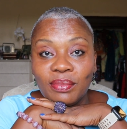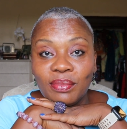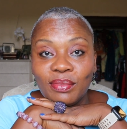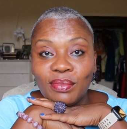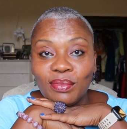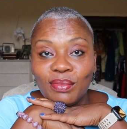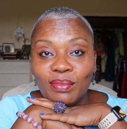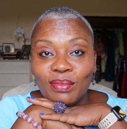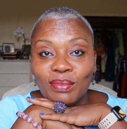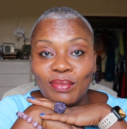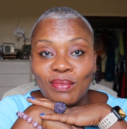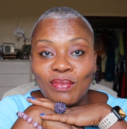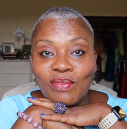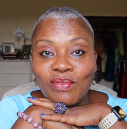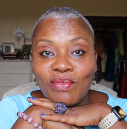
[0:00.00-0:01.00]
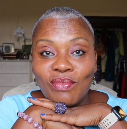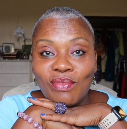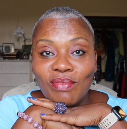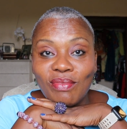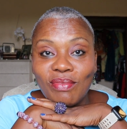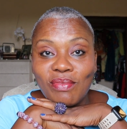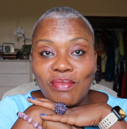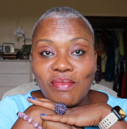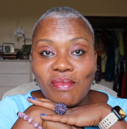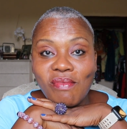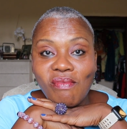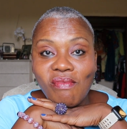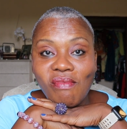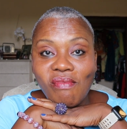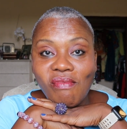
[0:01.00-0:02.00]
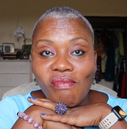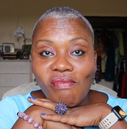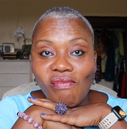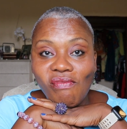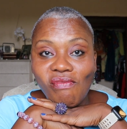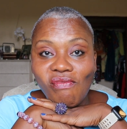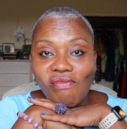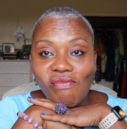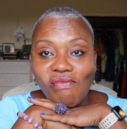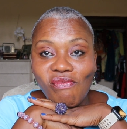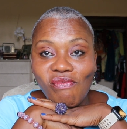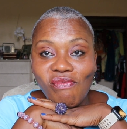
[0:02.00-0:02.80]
Nothing is said.